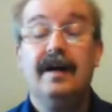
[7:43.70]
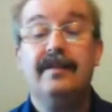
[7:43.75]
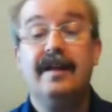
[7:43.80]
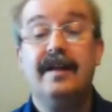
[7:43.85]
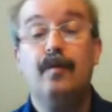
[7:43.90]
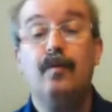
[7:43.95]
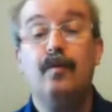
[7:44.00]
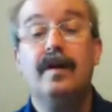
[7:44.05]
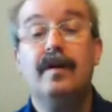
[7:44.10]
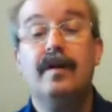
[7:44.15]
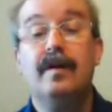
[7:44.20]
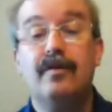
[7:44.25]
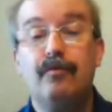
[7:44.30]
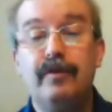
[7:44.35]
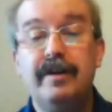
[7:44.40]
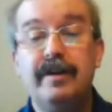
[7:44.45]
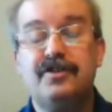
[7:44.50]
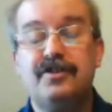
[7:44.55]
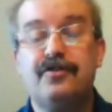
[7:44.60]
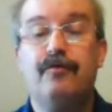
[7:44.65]
And then we'll
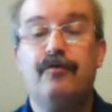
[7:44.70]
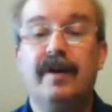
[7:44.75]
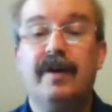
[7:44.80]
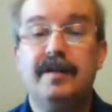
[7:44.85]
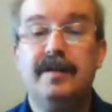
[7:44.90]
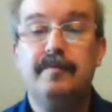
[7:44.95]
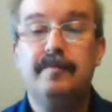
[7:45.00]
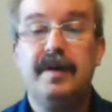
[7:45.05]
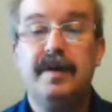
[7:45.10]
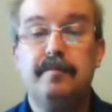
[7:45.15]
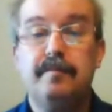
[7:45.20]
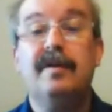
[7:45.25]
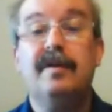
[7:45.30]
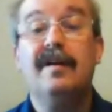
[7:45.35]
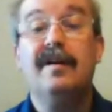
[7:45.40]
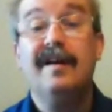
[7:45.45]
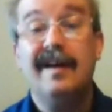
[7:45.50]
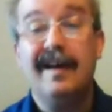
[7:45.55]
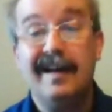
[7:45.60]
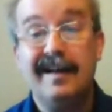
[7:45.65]
reach the right
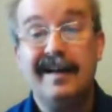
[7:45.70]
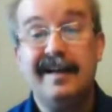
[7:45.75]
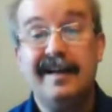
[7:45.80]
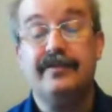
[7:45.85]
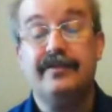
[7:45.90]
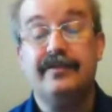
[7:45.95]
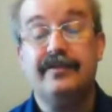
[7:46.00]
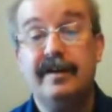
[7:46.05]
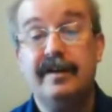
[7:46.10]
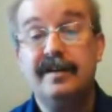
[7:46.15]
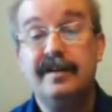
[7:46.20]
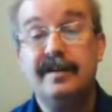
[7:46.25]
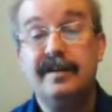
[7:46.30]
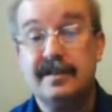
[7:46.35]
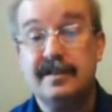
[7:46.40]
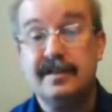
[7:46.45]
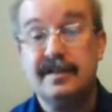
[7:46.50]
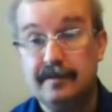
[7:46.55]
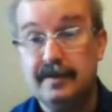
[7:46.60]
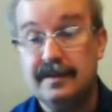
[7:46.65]
people and get the right
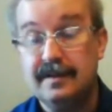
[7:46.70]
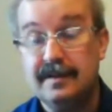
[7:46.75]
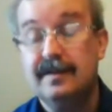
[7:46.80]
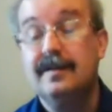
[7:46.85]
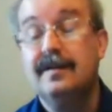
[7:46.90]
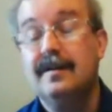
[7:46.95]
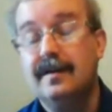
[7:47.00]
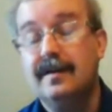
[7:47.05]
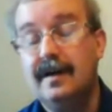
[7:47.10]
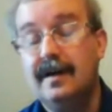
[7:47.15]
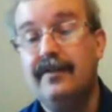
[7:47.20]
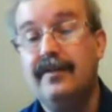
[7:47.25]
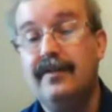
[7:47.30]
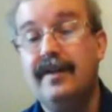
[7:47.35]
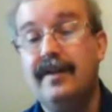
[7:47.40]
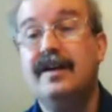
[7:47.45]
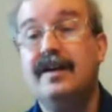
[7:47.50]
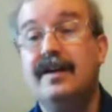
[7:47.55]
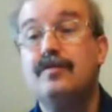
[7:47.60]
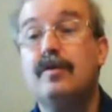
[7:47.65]
customers.
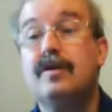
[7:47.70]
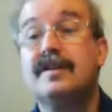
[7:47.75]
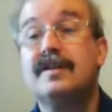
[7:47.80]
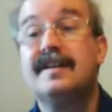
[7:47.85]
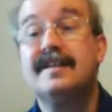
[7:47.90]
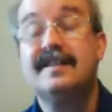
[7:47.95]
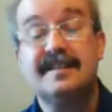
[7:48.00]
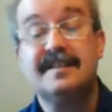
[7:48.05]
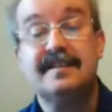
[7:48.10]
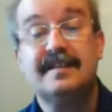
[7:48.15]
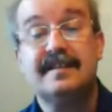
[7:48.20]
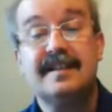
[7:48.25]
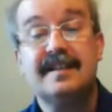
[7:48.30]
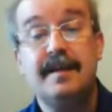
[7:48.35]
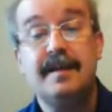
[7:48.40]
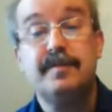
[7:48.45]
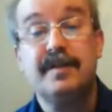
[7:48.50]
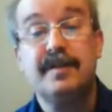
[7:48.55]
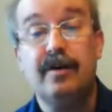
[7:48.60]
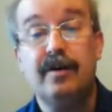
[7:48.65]
And that is what
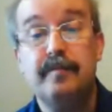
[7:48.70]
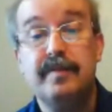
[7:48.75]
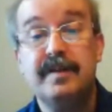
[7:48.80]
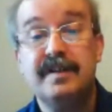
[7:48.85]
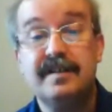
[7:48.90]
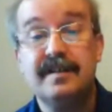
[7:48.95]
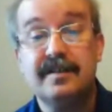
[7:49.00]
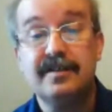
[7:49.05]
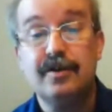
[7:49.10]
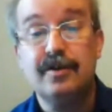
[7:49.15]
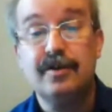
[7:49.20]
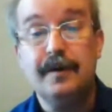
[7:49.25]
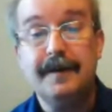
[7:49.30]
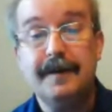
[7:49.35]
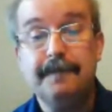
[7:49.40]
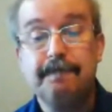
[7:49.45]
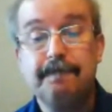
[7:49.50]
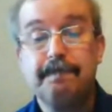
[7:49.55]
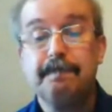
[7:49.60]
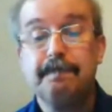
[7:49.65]
keeps our business
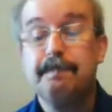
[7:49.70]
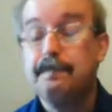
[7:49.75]
going.